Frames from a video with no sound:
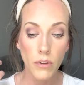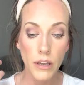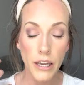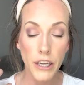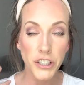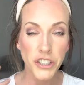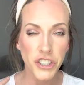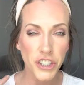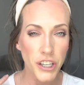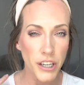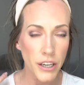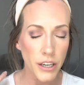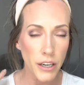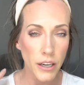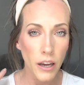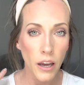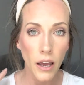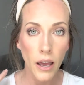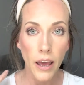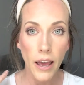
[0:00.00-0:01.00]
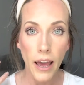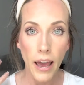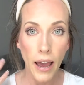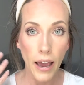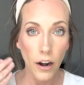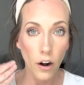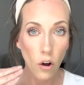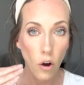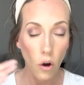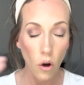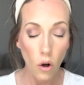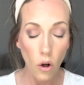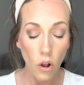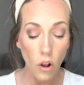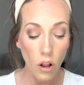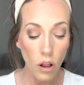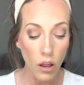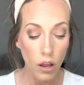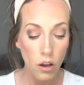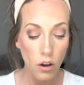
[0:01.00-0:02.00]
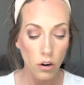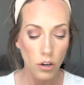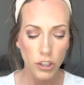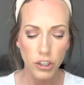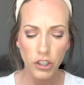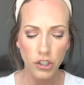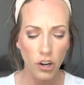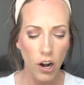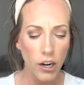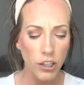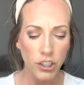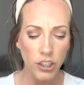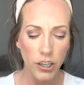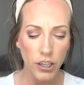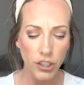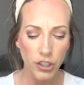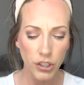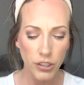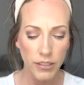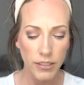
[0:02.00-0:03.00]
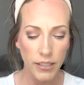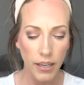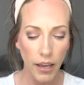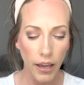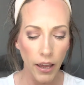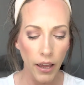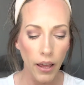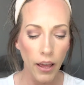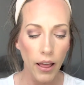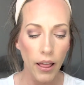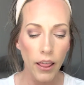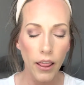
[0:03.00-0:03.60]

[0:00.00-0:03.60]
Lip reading: itchy at all, or scratchy I should say.